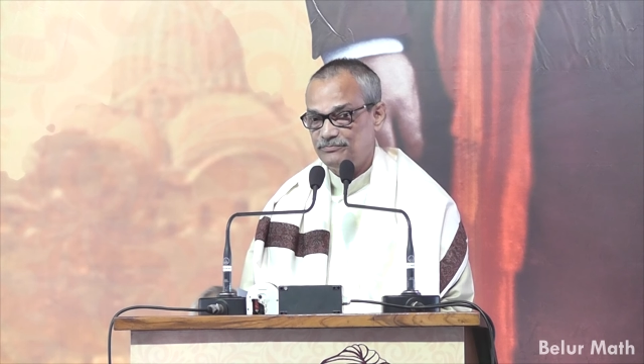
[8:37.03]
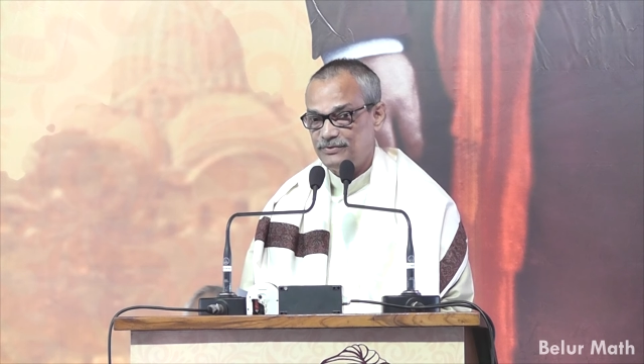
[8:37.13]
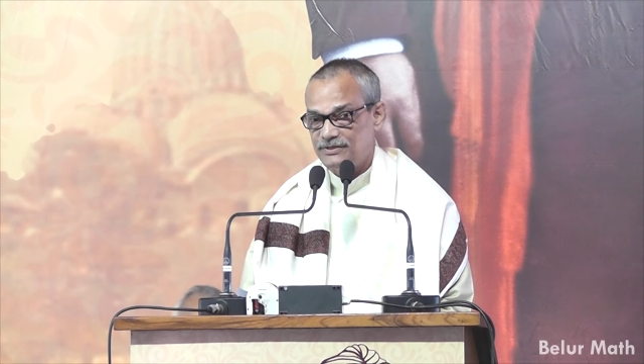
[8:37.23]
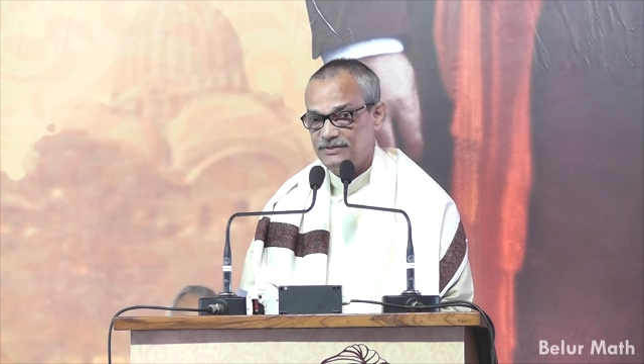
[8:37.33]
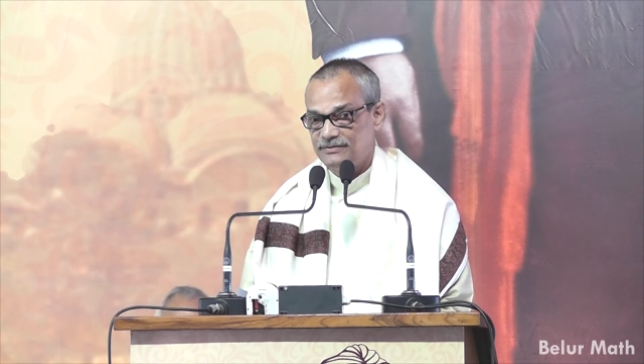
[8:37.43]

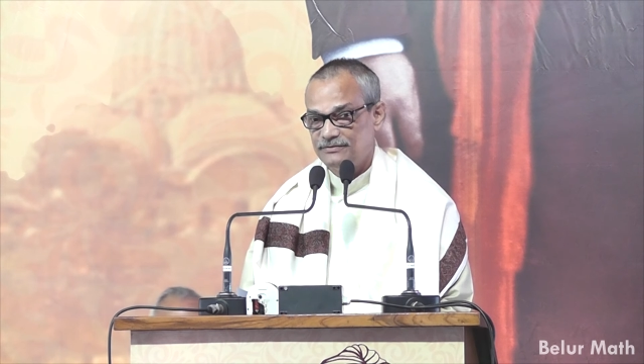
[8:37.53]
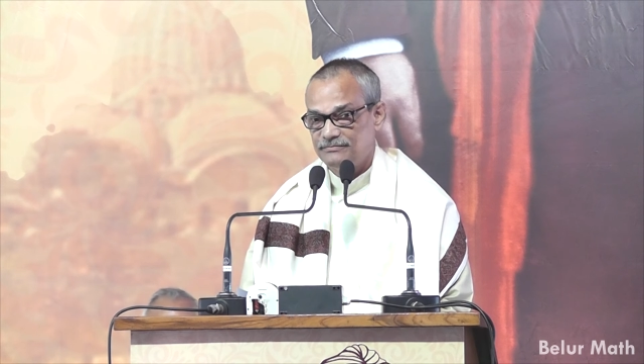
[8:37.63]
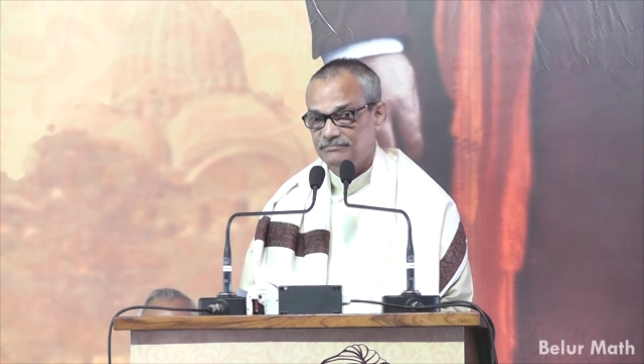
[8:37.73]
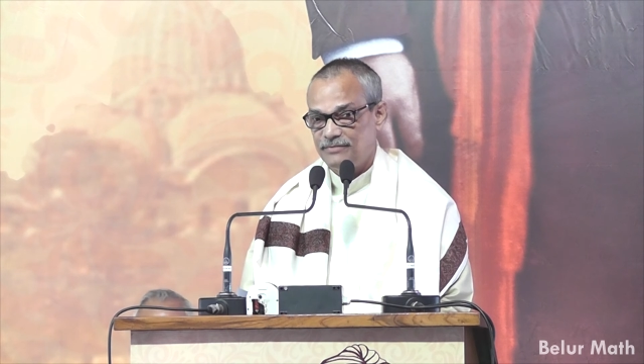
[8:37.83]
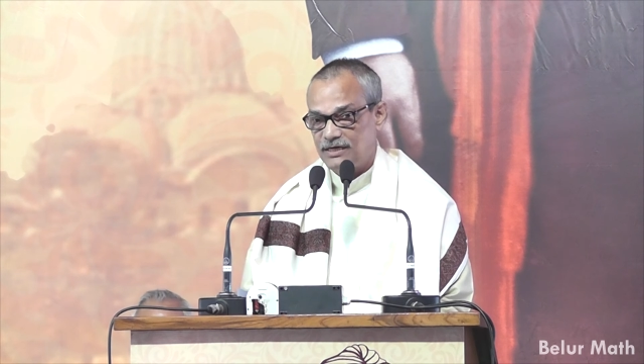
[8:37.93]
rupees
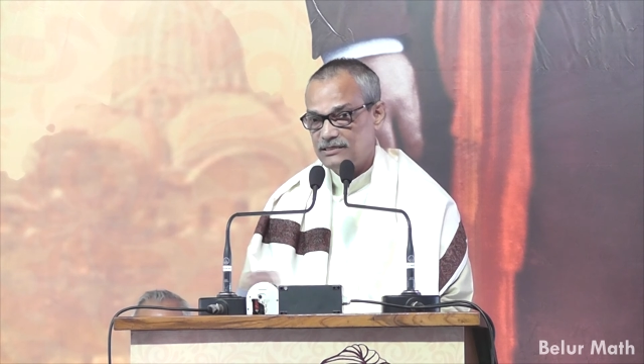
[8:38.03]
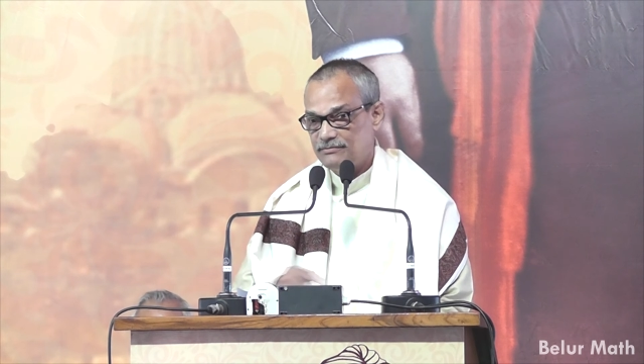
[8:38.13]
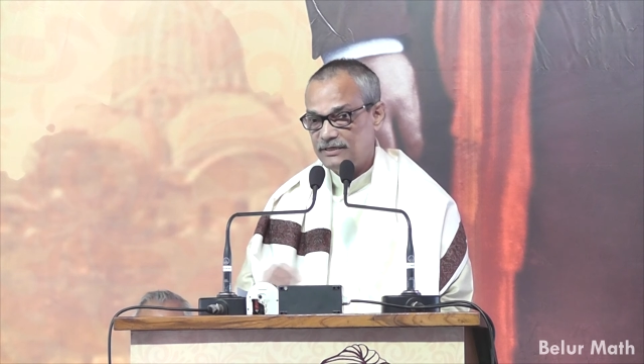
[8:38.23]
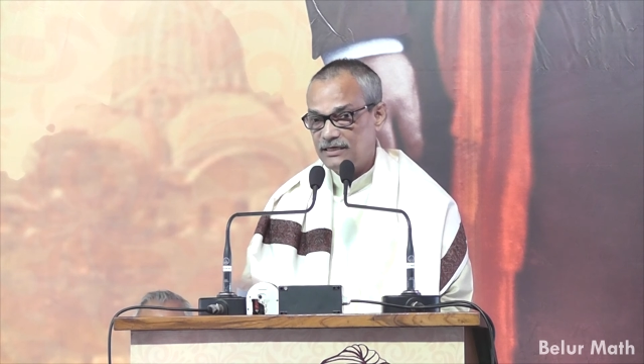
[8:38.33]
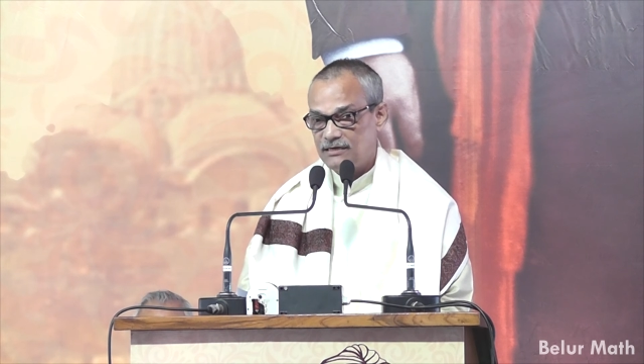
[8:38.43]
because
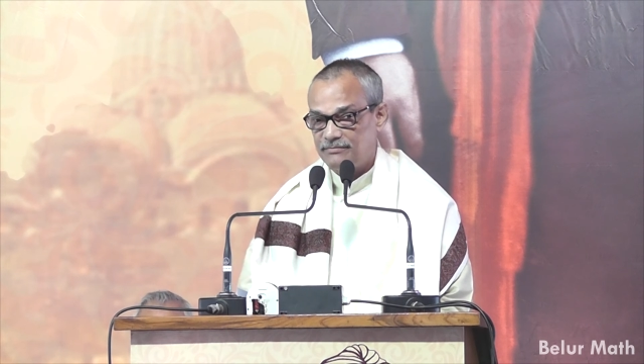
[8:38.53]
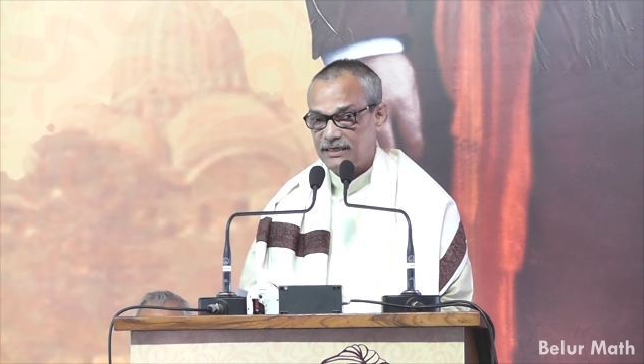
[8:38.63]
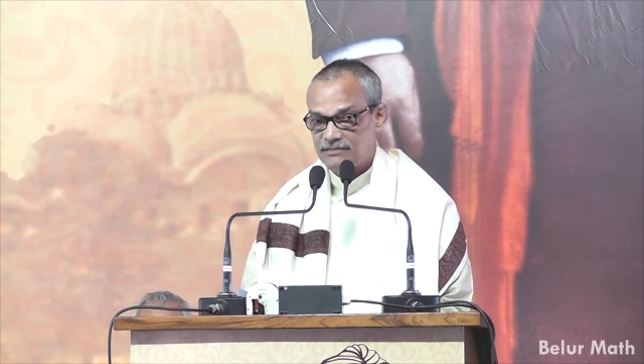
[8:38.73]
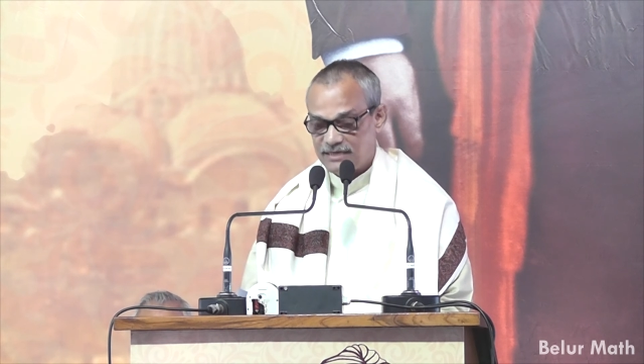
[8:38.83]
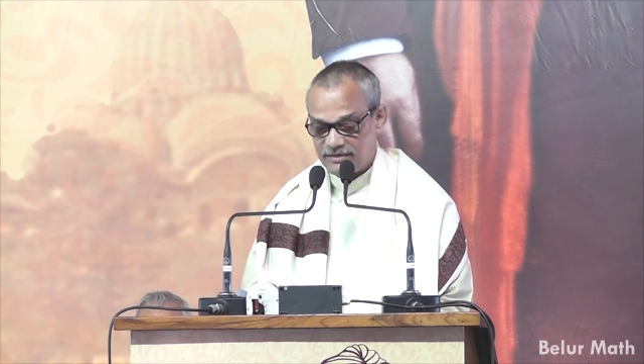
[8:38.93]
of the income
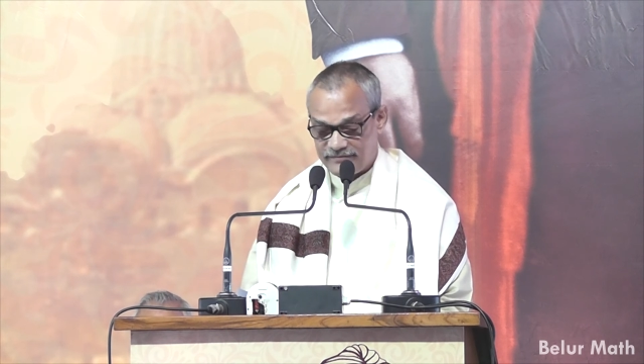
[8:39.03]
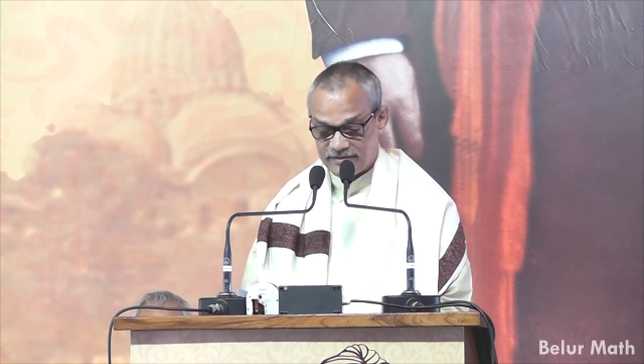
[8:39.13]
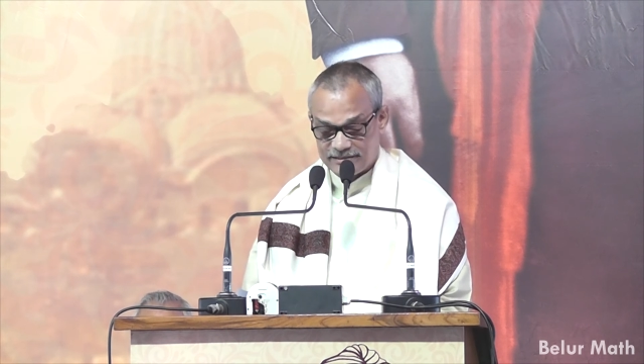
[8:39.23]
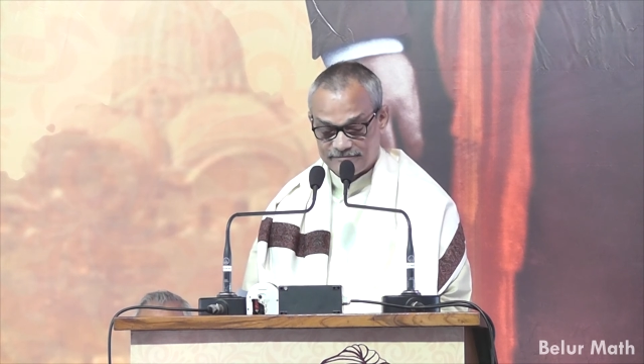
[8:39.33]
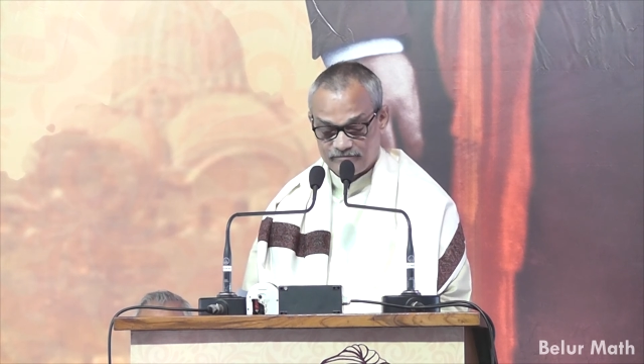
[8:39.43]
tax benefit.